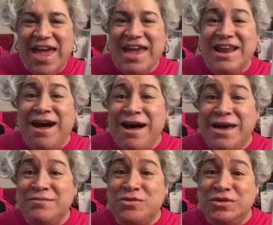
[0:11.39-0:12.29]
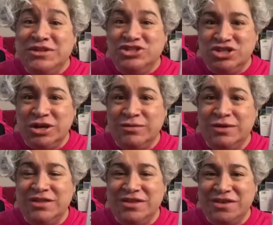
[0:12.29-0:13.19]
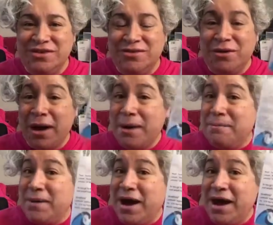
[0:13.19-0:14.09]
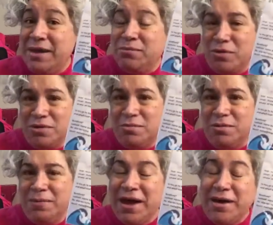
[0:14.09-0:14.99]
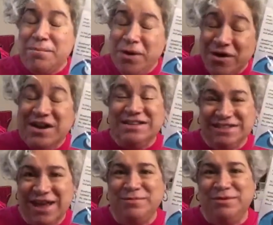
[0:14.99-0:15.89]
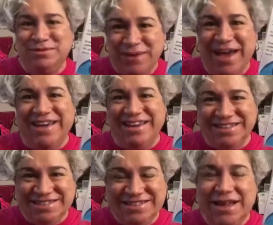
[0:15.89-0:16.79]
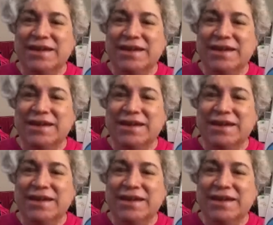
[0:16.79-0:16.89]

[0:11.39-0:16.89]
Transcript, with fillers: and I am going to share with you my portable pa party sample packets.